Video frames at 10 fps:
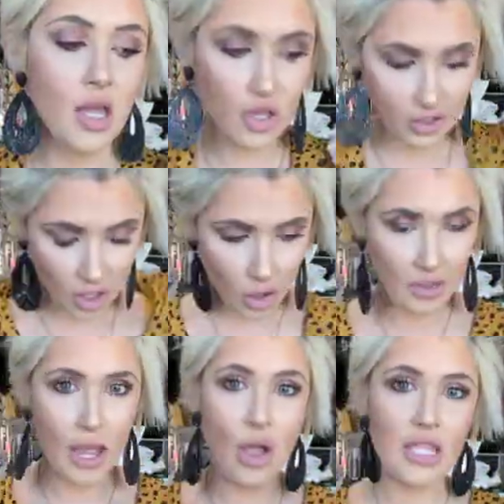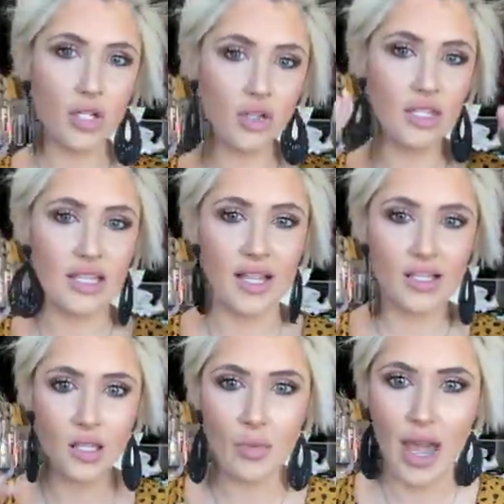So now I can do the
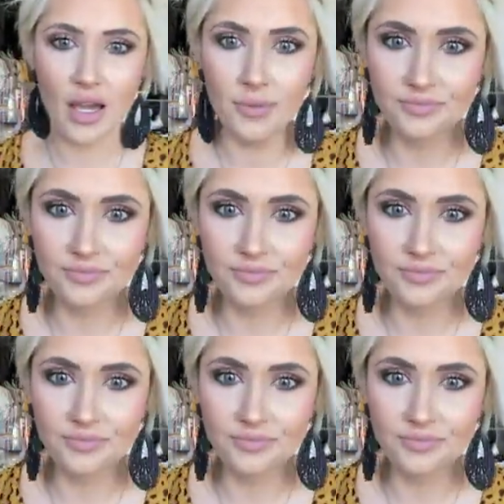sides and the back.